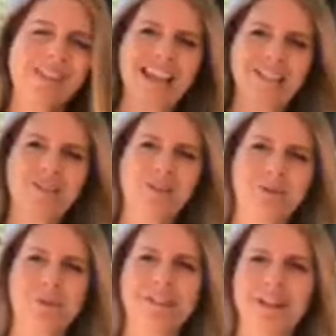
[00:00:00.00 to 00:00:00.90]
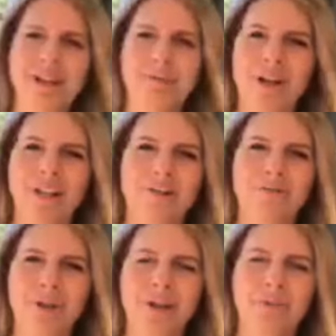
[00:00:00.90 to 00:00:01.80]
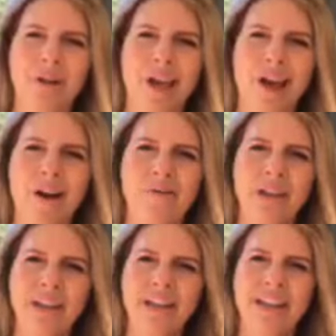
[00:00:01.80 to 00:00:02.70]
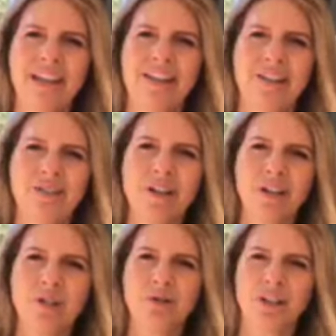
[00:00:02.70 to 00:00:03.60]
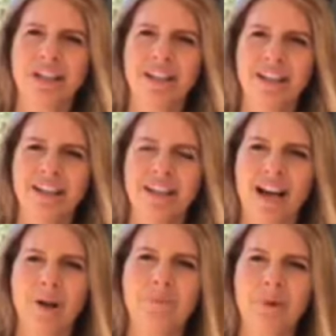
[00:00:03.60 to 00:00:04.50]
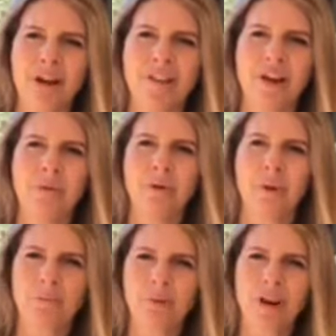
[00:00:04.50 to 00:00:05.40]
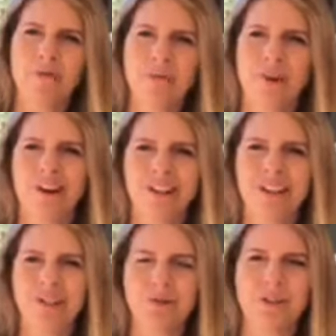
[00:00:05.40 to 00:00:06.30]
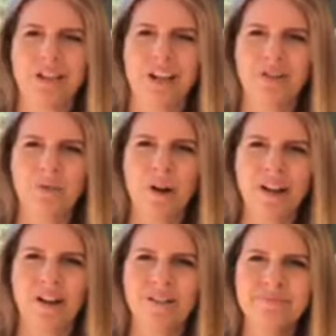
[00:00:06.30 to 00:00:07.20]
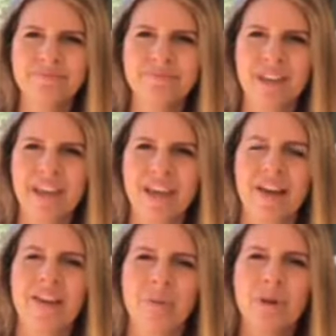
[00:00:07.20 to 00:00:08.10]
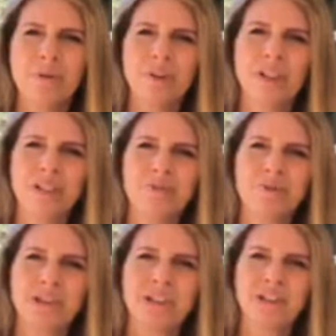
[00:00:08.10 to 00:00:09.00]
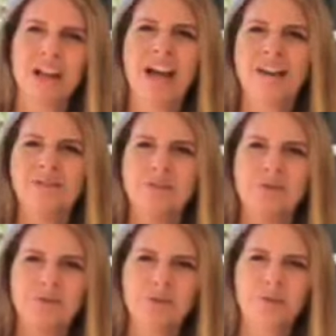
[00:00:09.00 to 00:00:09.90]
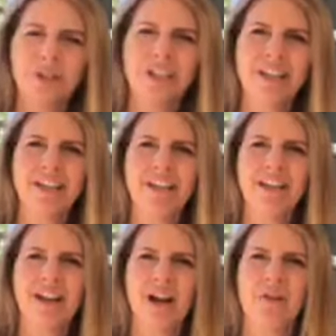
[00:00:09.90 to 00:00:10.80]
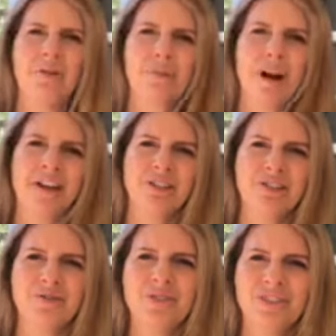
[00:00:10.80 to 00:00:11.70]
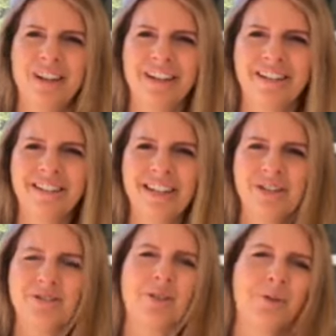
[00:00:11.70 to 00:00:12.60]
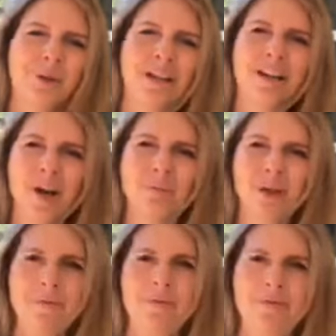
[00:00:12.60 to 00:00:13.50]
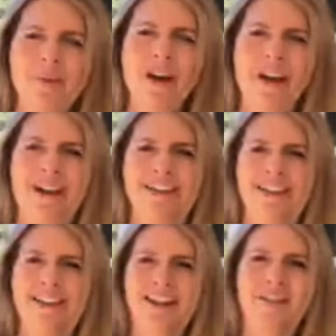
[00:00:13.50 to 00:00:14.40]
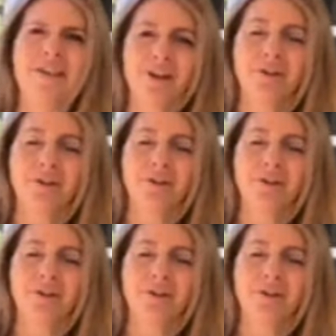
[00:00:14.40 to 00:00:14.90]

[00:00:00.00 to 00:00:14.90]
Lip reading: And so as we celebrate the freedom we have in this country, I pray that we will pray for our country as well, and that we will live lives free of the bondage of sin so that we can help people find their